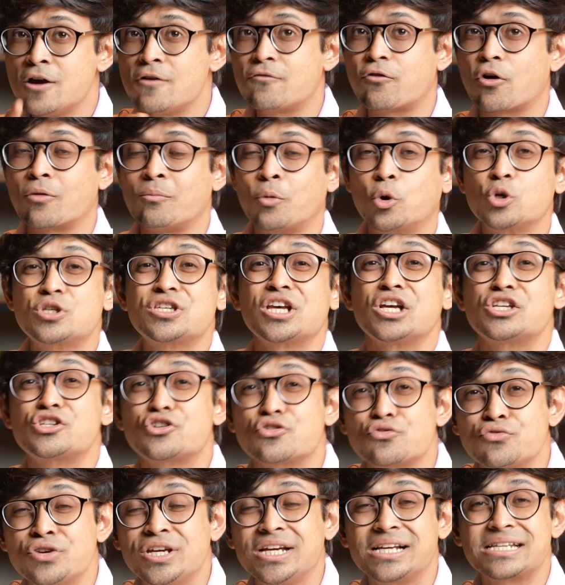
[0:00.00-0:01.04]
for more such
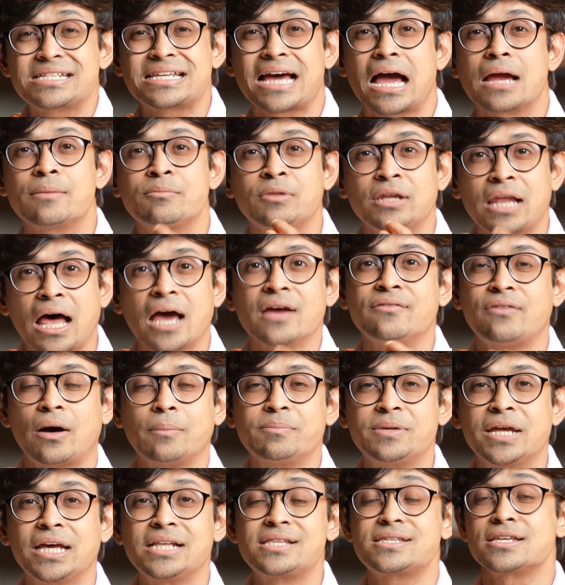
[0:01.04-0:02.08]
real-time live
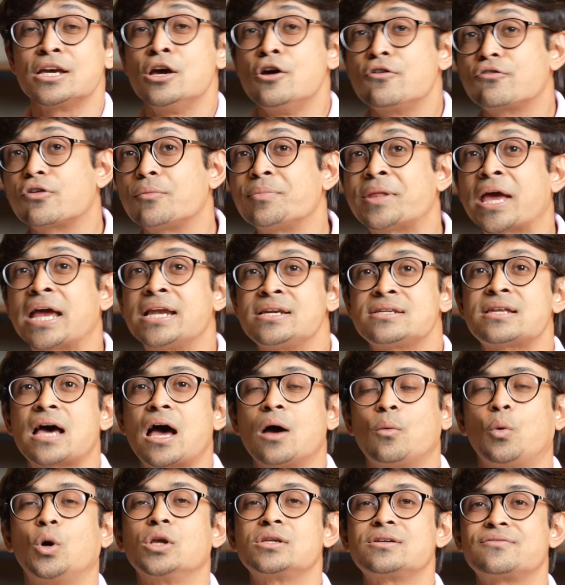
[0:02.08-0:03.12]
updates from the
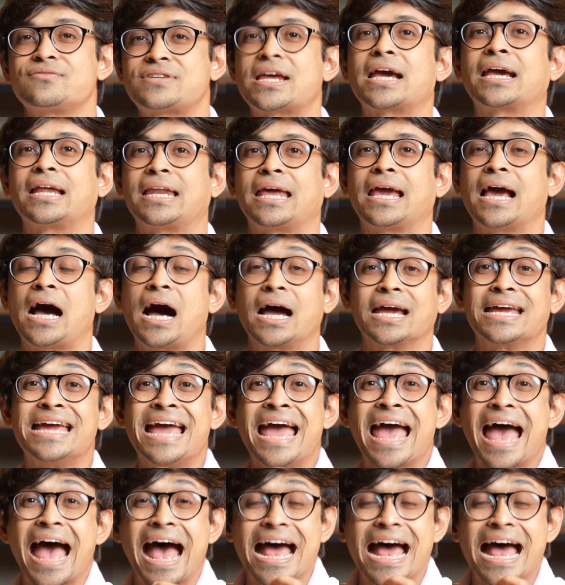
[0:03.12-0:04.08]
entire world of tech and AI